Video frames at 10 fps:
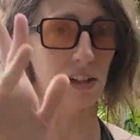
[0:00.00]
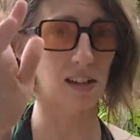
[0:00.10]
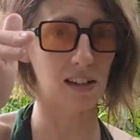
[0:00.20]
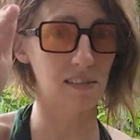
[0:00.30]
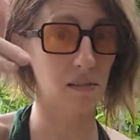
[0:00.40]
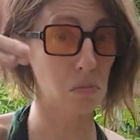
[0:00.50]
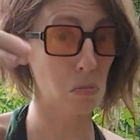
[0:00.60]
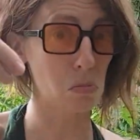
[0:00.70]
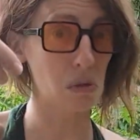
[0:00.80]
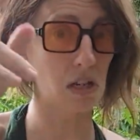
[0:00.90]
guys,
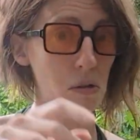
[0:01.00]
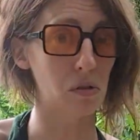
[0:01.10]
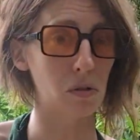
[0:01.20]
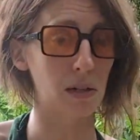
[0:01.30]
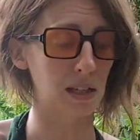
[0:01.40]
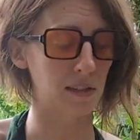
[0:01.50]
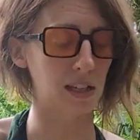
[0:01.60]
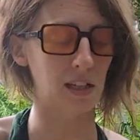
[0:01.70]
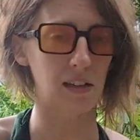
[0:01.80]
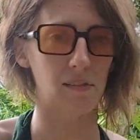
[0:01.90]
they don't do
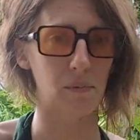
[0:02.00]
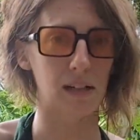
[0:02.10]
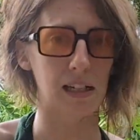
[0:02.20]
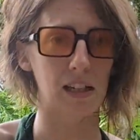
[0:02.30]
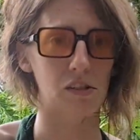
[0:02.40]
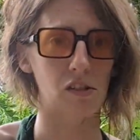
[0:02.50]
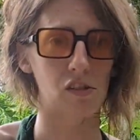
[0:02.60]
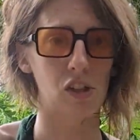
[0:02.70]
anything in this really, they just